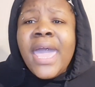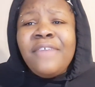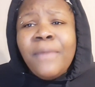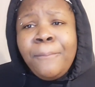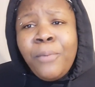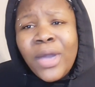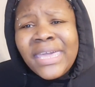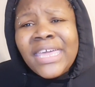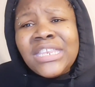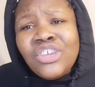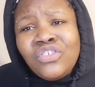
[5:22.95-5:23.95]
If a boy
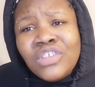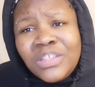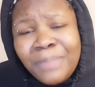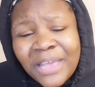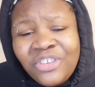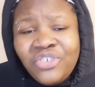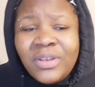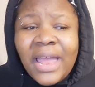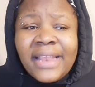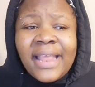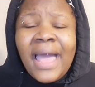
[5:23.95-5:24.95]
can disrespect you
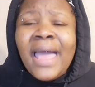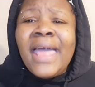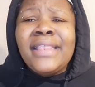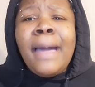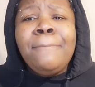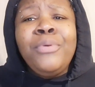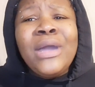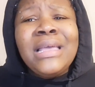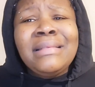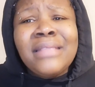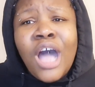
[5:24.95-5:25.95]
like that, that boy
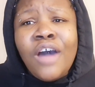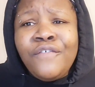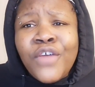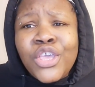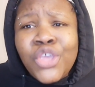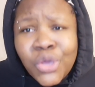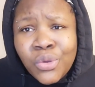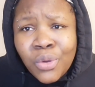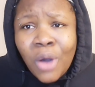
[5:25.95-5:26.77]
is not for you.